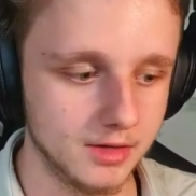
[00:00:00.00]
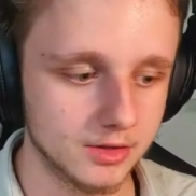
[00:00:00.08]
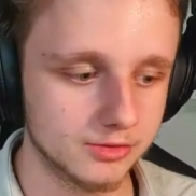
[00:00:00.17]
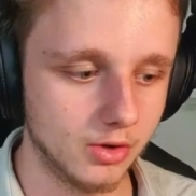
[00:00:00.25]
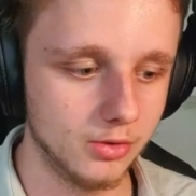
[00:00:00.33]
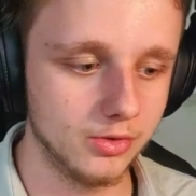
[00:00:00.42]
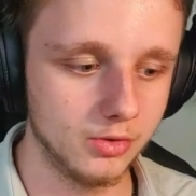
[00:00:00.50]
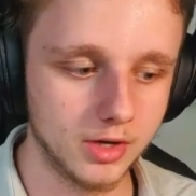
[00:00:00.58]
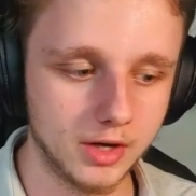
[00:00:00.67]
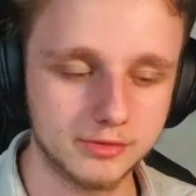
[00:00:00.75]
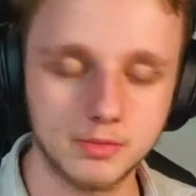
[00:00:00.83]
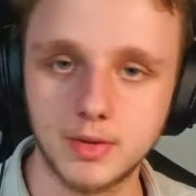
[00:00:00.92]
So you only
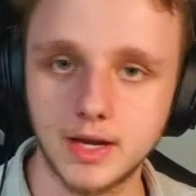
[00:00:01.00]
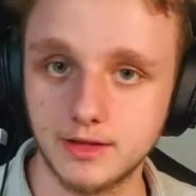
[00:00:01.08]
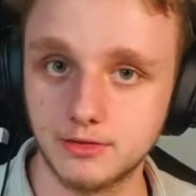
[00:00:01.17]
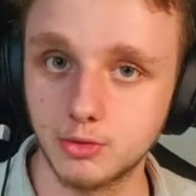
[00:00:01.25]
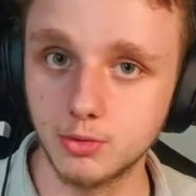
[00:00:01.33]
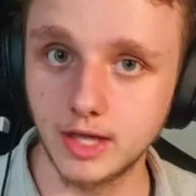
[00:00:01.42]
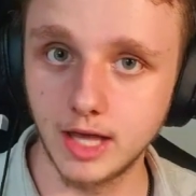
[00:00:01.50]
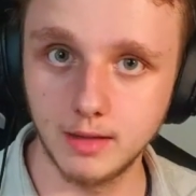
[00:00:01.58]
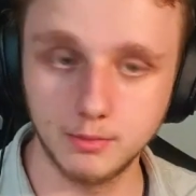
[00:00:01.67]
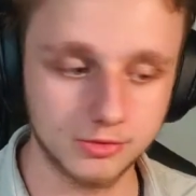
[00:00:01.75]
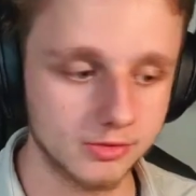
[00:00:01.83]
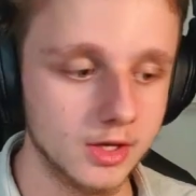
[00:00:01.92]
have to play 2
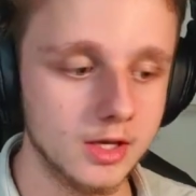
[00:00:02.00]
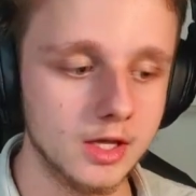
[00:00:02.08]
games